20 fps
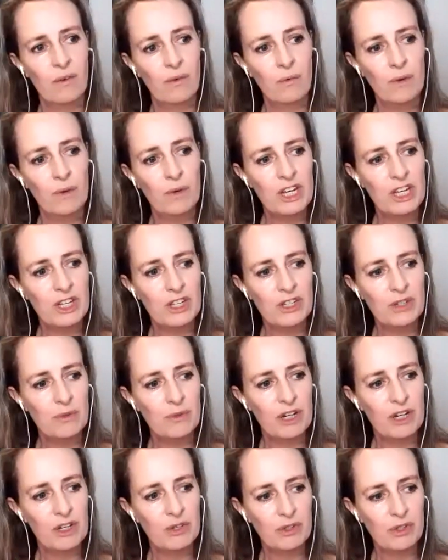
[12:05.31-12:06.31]
what
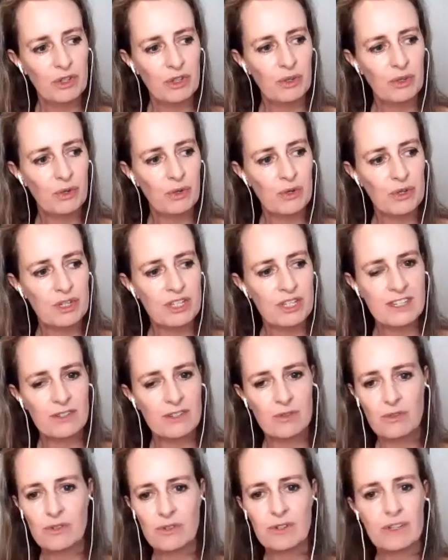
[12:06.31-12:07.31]
are your thoughts
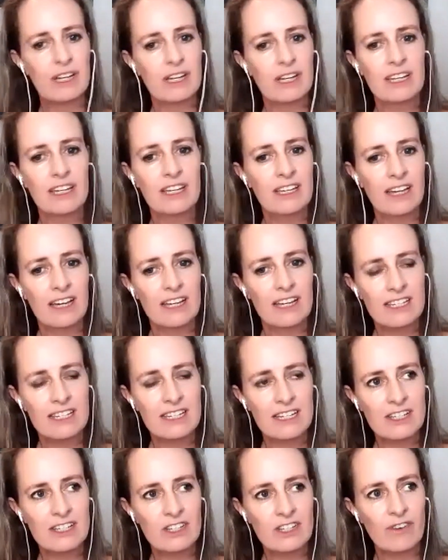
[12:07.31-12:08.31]
or any
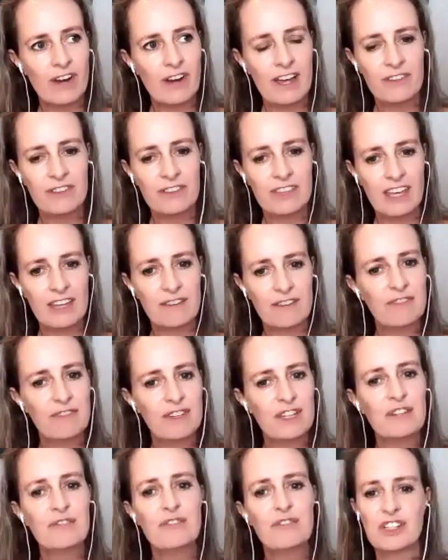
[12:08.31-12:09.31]
ideas around that
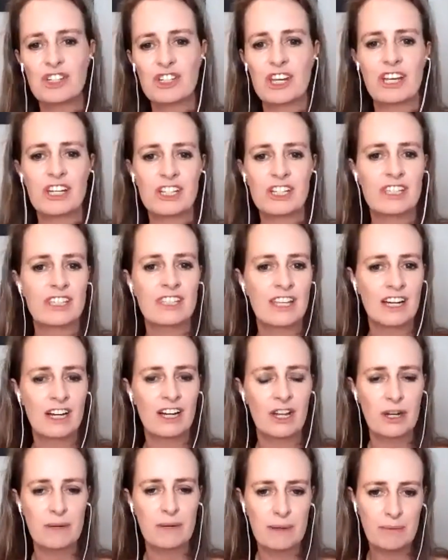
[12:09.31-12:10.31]
fear of rejection that a
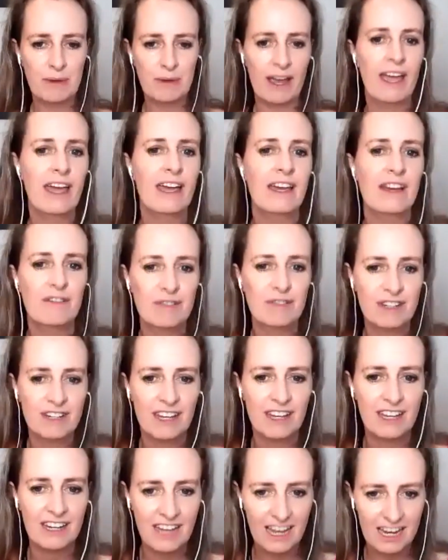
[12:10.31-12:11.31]
lot of people have
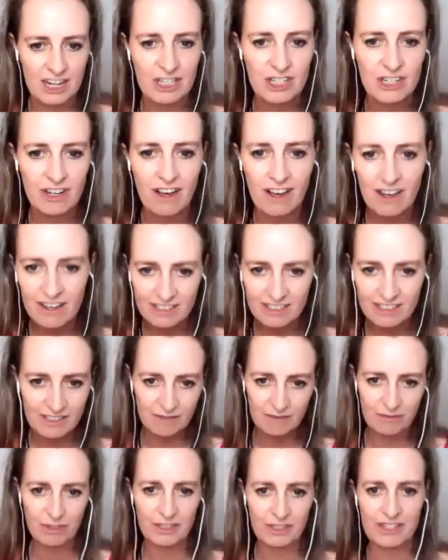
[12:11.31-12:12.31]
in actually
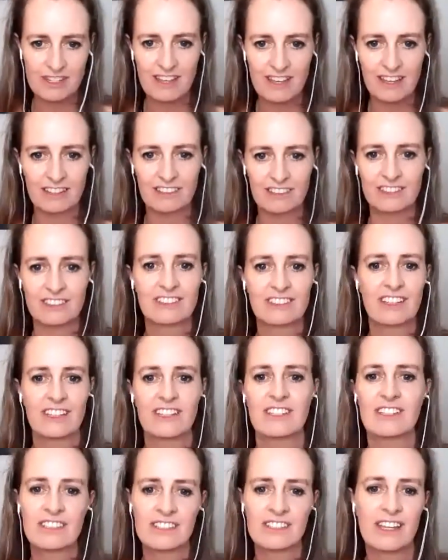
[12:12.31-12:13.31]
asking for the sale,
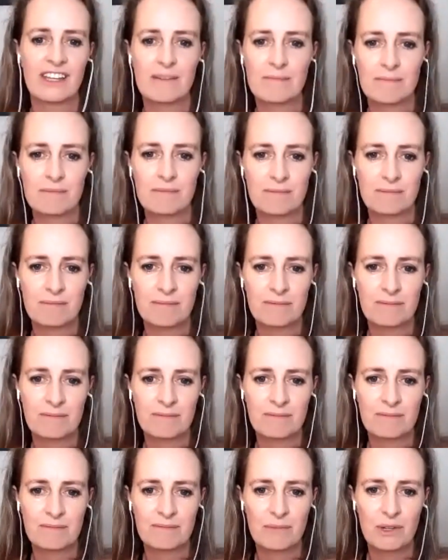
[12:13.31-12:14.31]
in
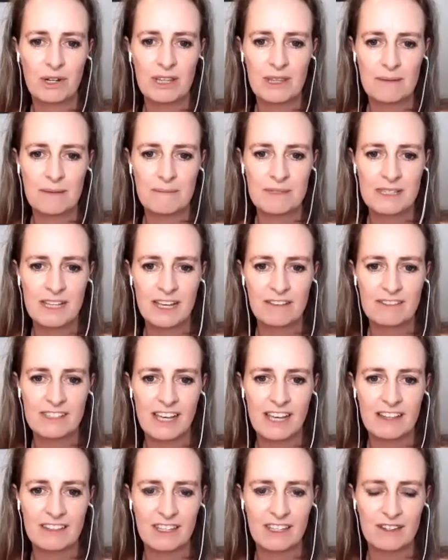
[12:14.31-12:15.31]
putting themselves
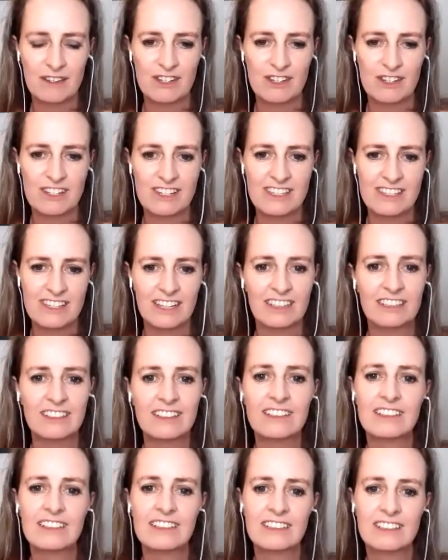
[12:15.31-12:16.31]
out there to
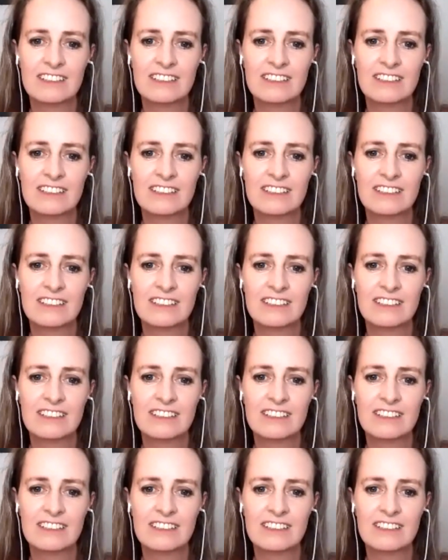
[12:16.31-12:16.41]
sell?